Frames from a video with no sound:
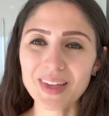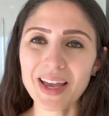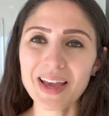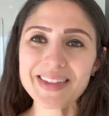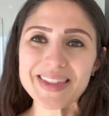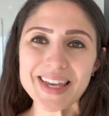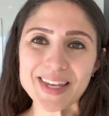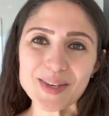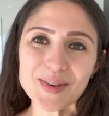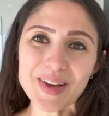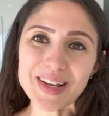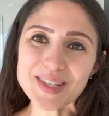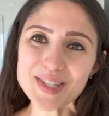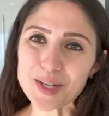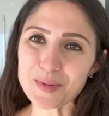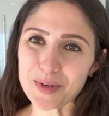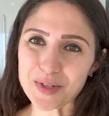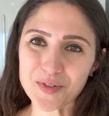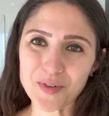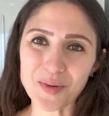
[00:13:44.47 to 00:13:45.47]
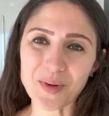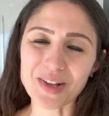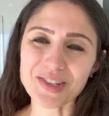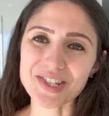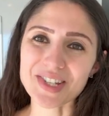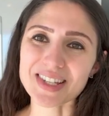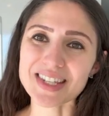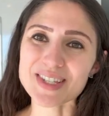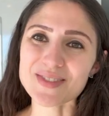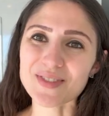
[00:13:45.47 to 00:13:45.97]
Thank you guys so much for
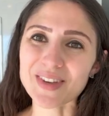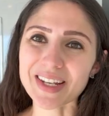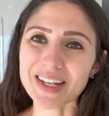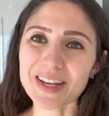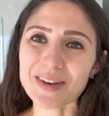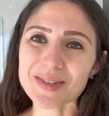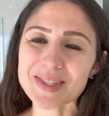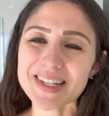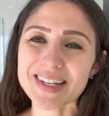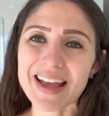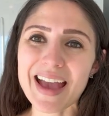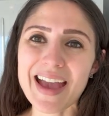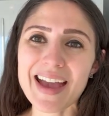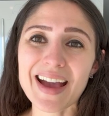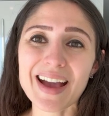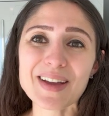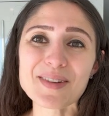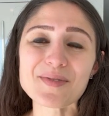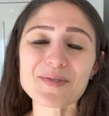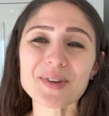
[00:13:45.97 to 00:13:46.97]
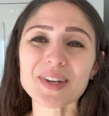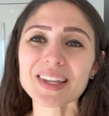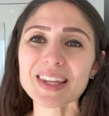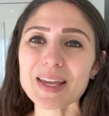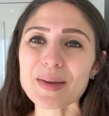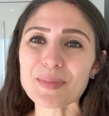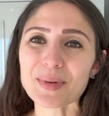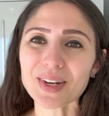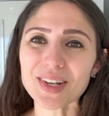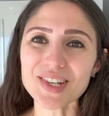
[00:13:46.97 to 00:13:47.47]
watching this video today. I really
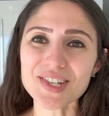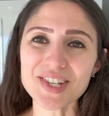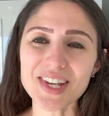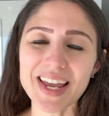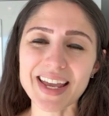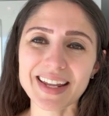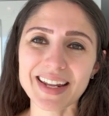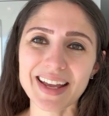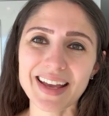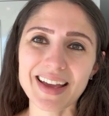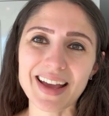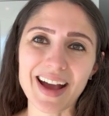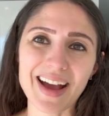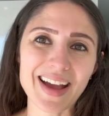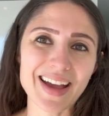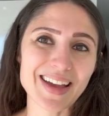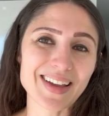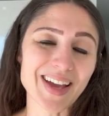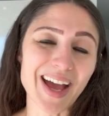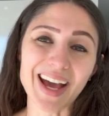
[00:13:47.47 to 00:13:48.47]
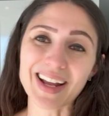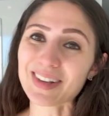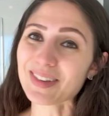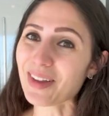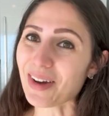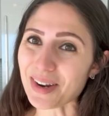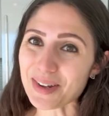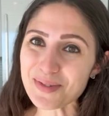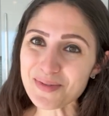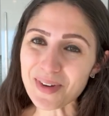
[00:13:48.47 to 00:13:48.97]
appreciate it. I had a
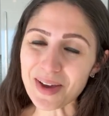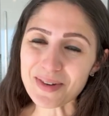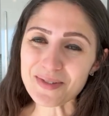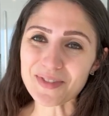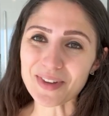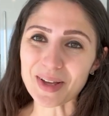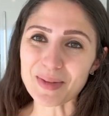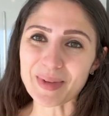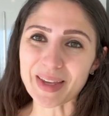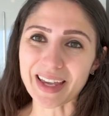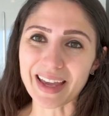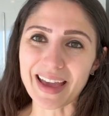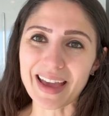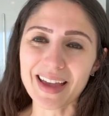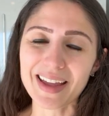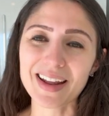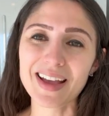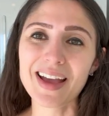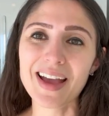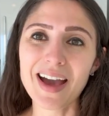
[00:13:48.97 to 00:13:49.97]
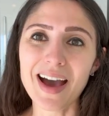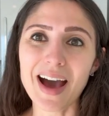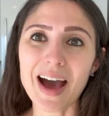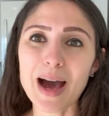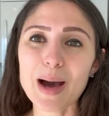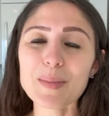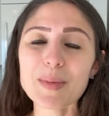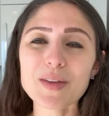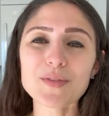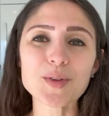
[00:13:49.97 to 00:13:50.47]
lot of fun filming it.
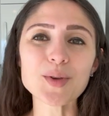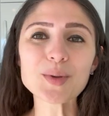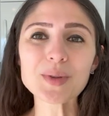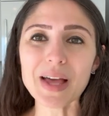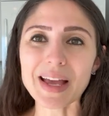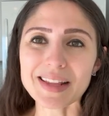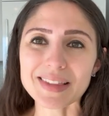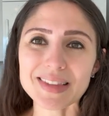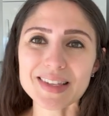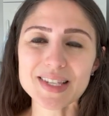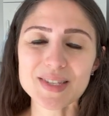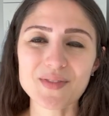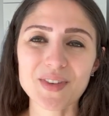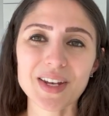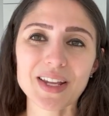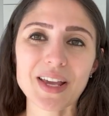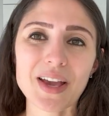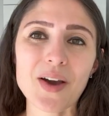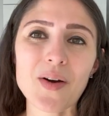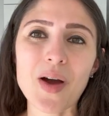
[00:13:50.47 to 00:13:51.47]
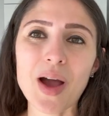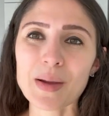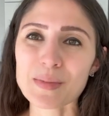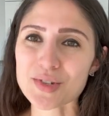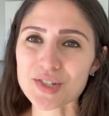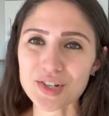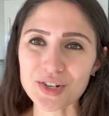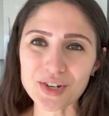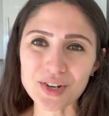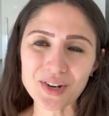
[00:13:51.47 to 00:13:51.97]
If you like this video, I'm
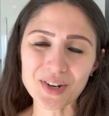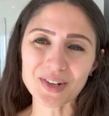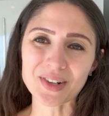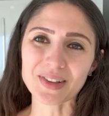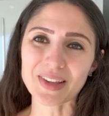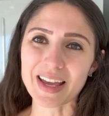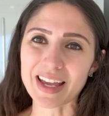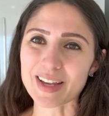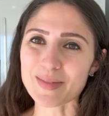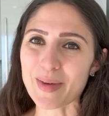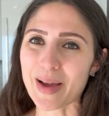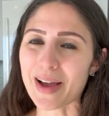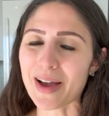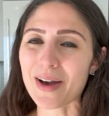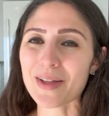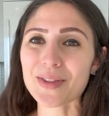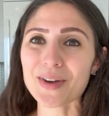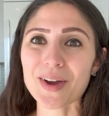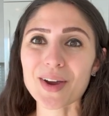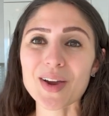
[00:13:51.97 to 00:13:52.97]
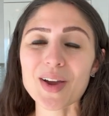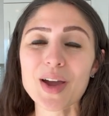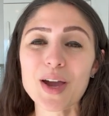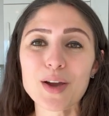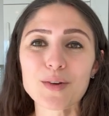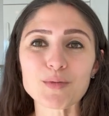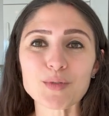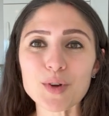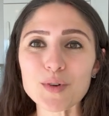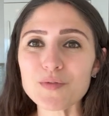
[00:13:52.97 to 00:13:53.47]
sure you're gonna like my other
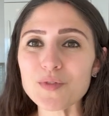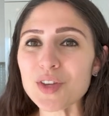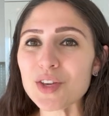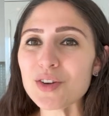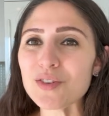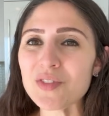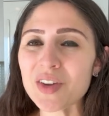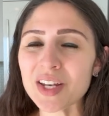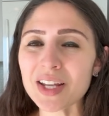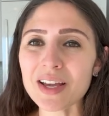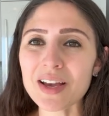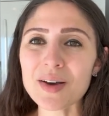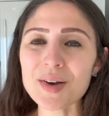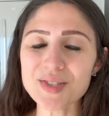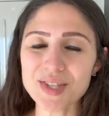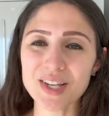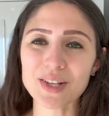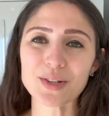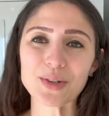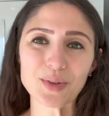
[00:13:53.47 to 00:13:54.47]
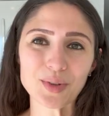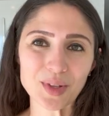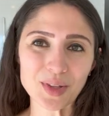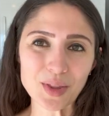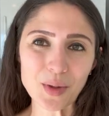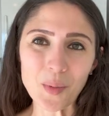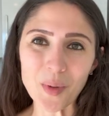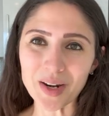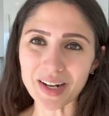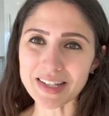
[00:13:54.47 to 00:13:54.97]
review videos, including
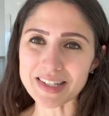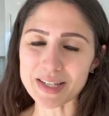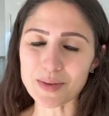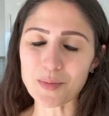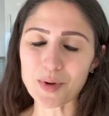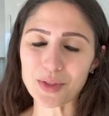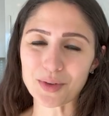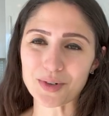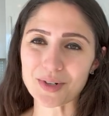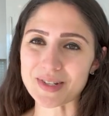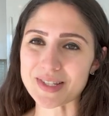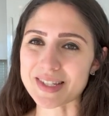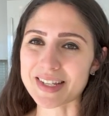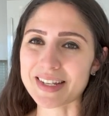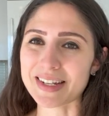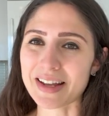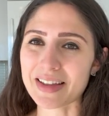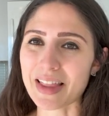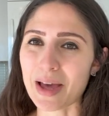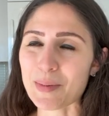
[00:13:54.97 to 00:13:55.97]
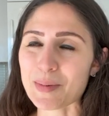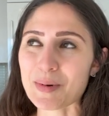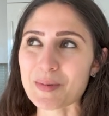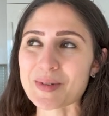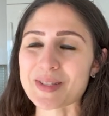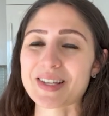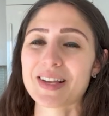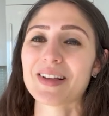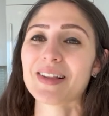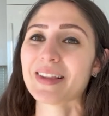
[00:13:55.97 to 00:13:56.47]
the one I did with Christina. That one
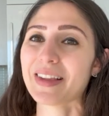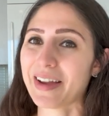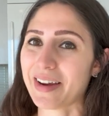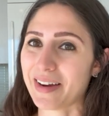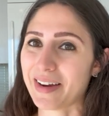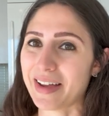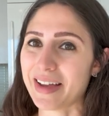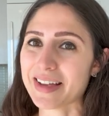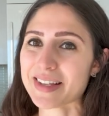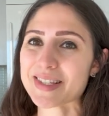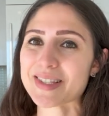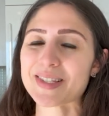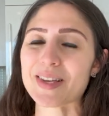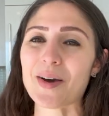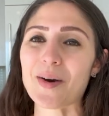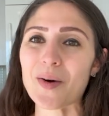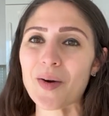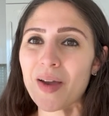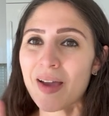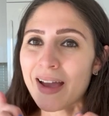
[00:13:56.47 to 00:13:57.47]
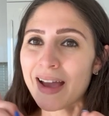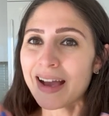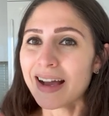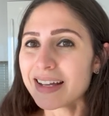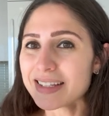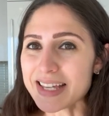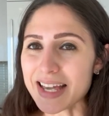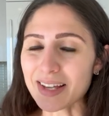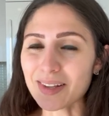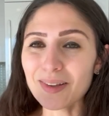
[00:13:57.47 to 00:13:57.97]
was hilarious. So
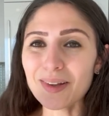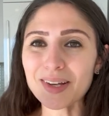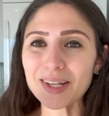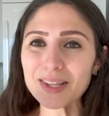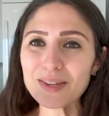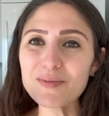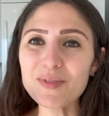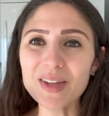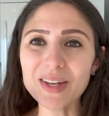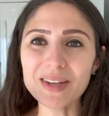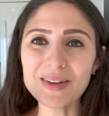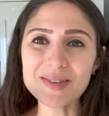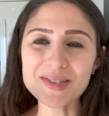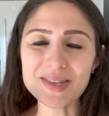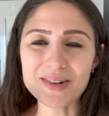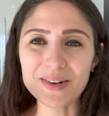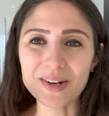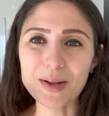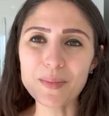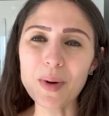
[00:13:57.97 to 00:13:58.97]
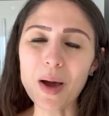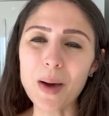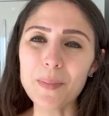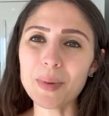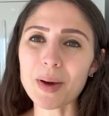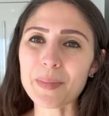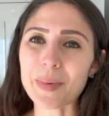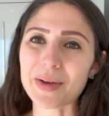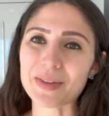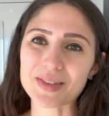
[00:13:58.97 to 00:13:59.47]
take a look at the videos that are gonna pop
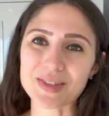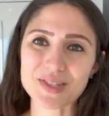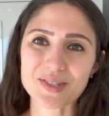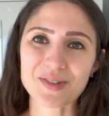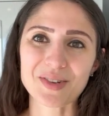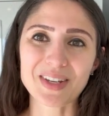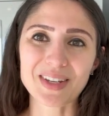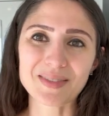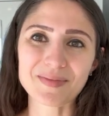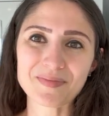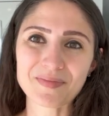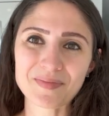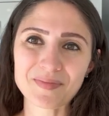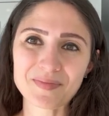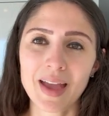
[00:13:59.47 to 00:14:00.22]
up on the screen.